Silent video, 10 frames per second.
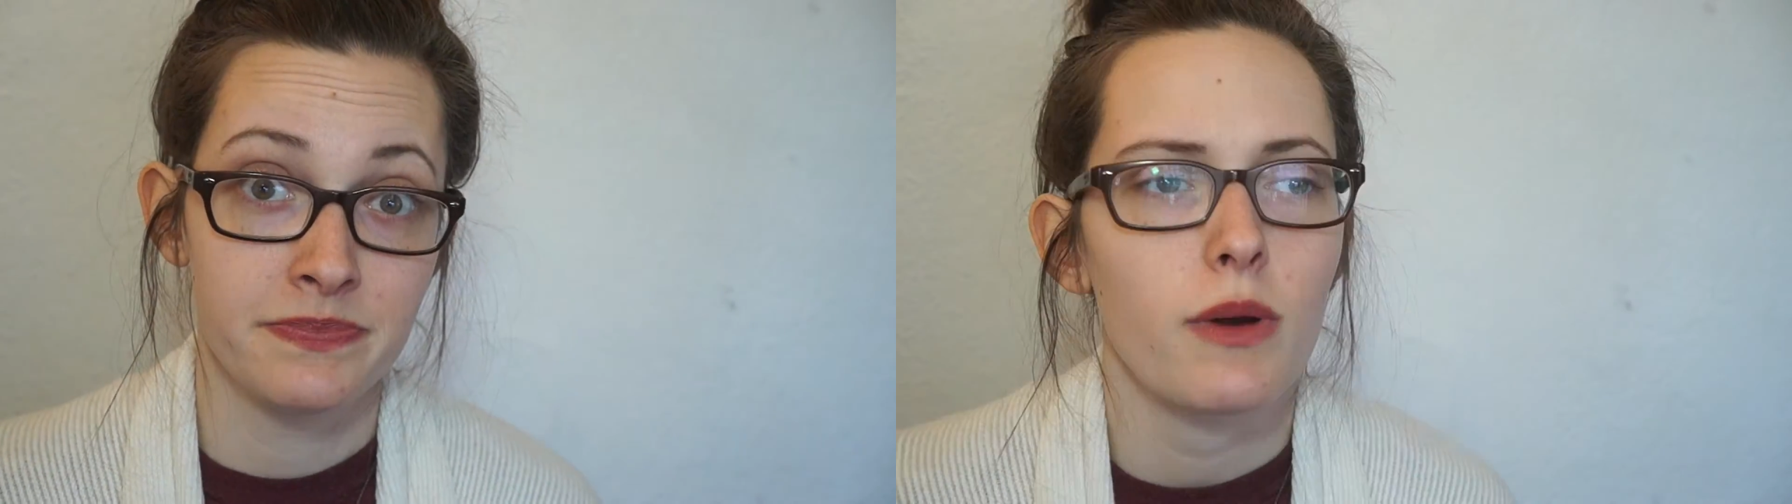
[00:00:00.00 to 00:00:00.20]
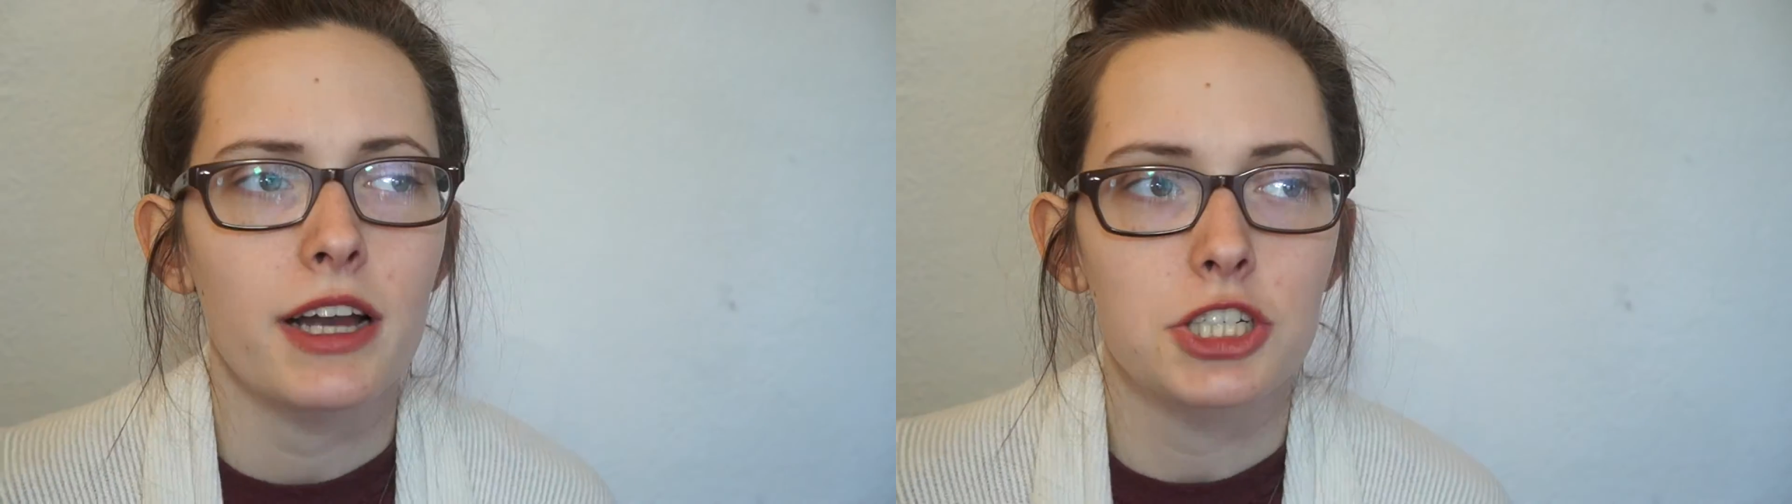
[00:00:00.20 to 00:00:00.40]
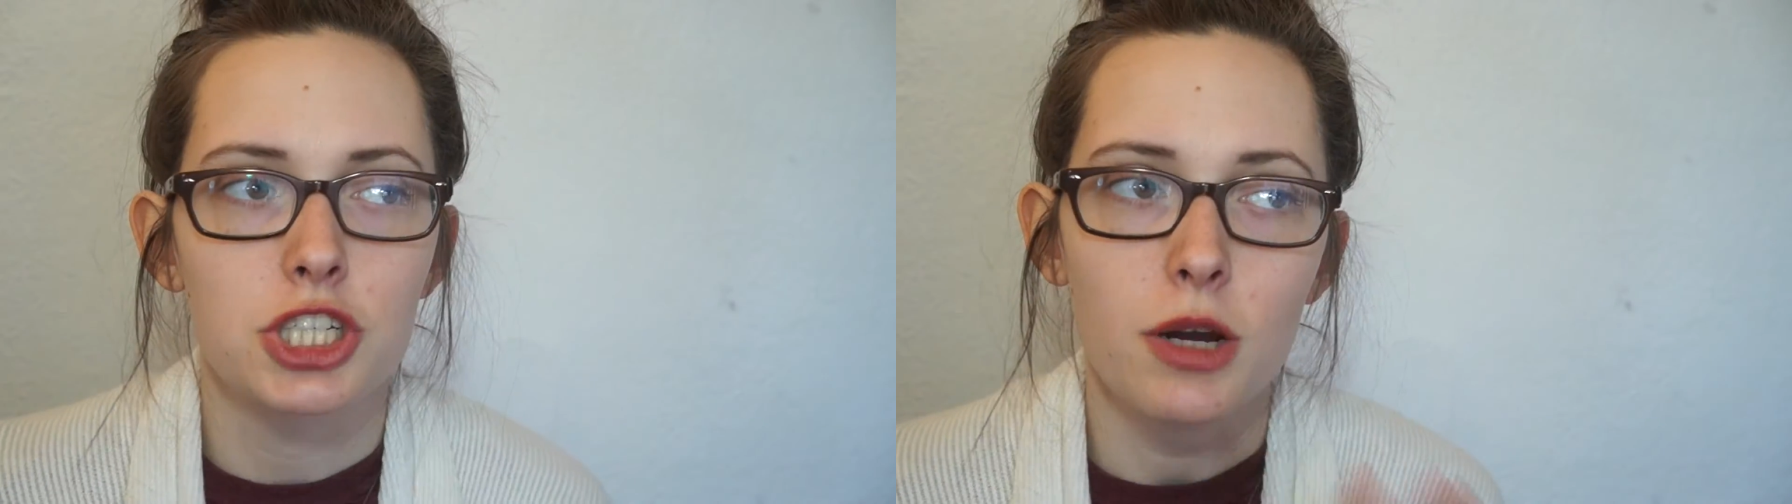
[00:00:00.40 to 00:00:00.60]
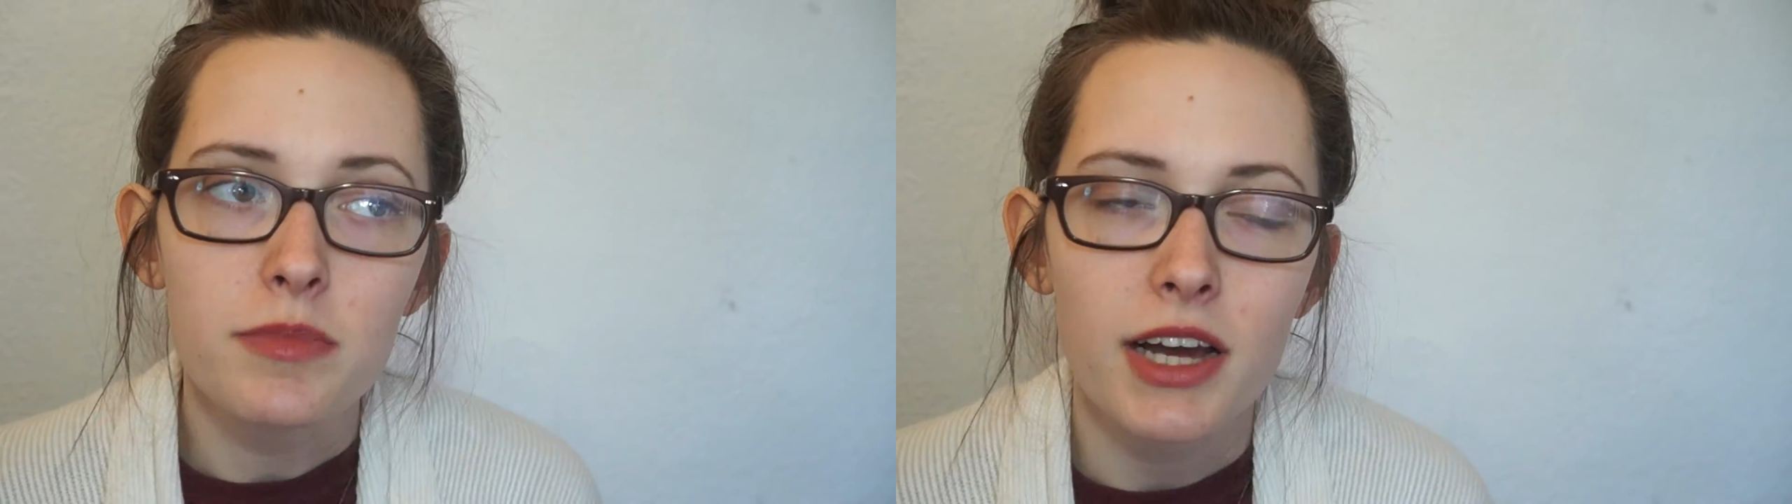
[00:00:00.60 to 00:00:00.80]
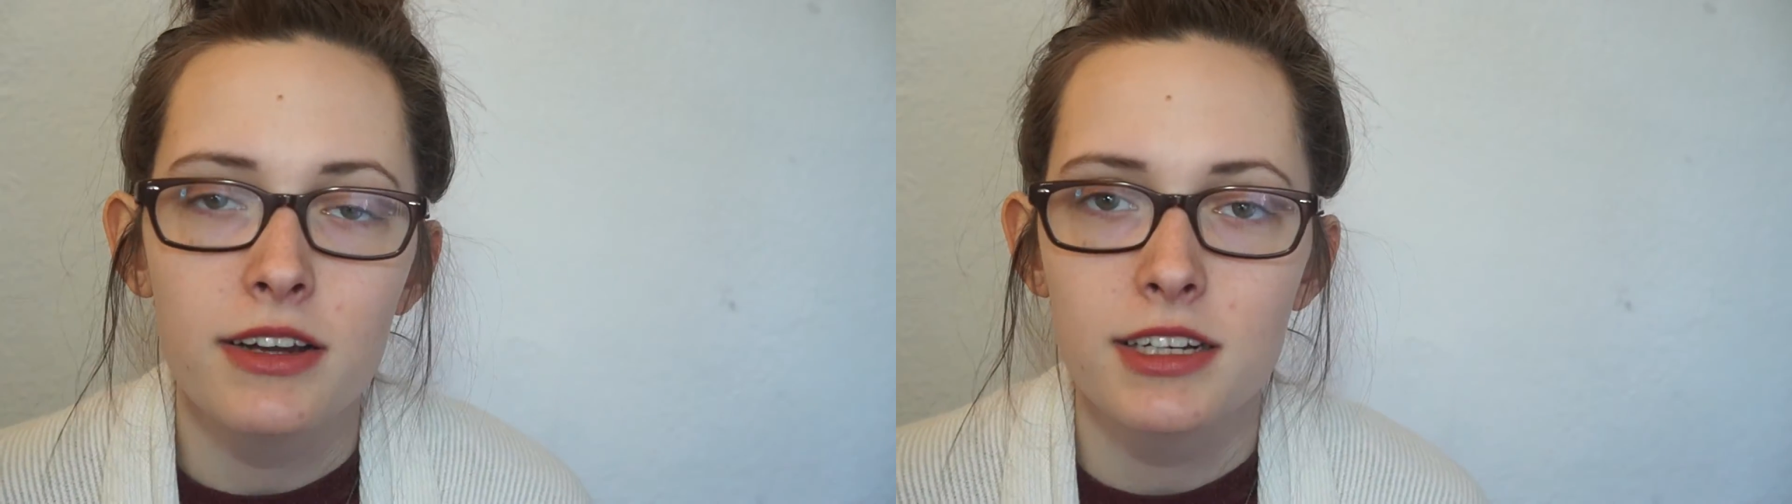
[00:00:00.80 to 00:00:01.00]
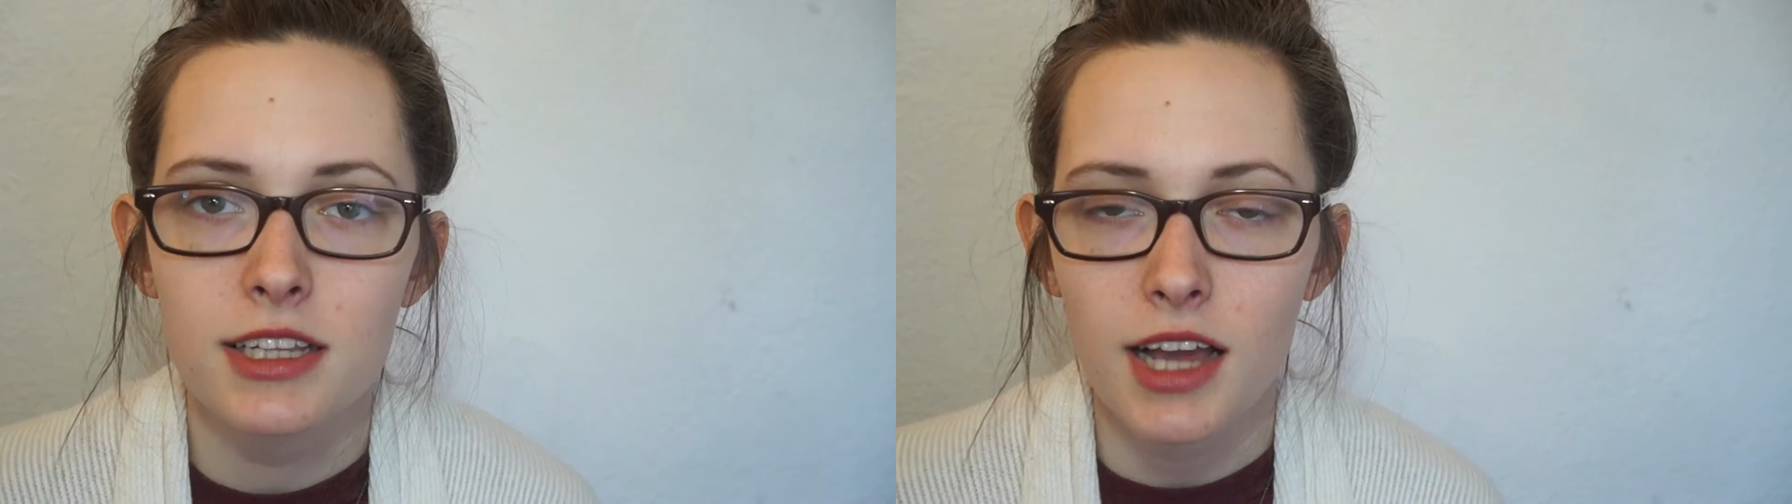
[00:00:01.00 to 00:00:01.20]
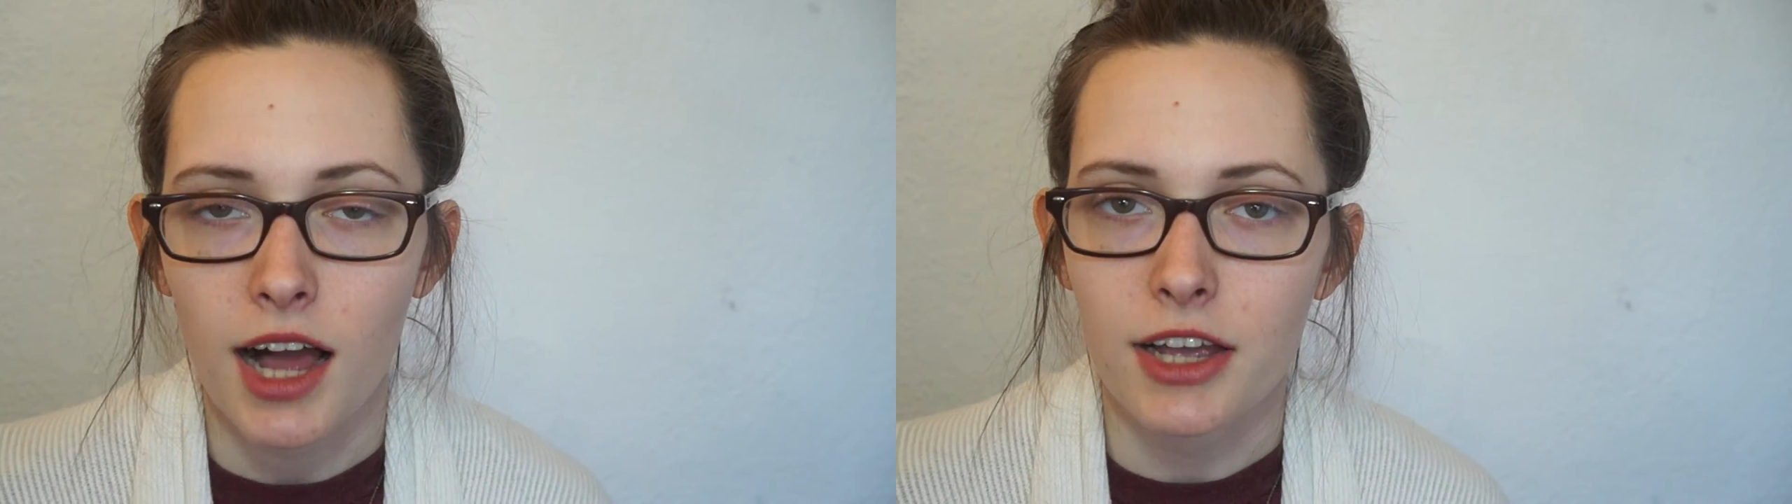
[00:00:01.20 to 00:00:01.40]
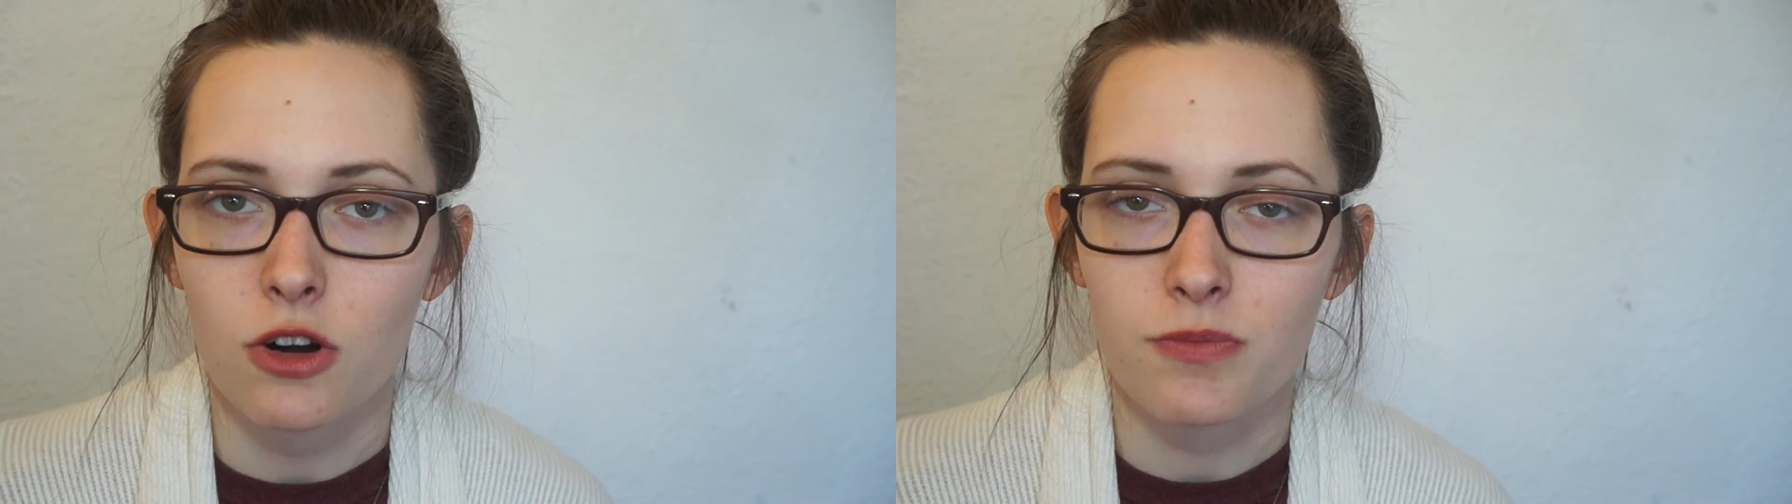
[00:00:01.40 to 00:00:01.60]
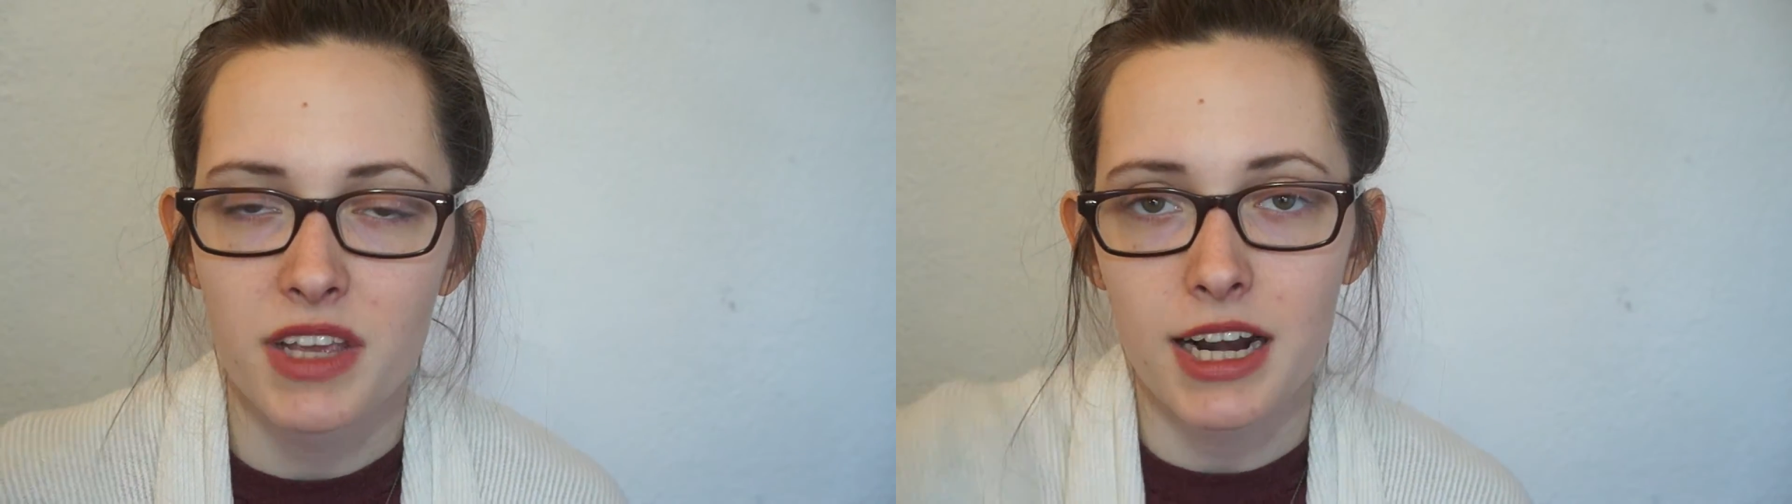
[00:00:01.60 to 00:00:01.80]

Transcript: I jumped out into the aisle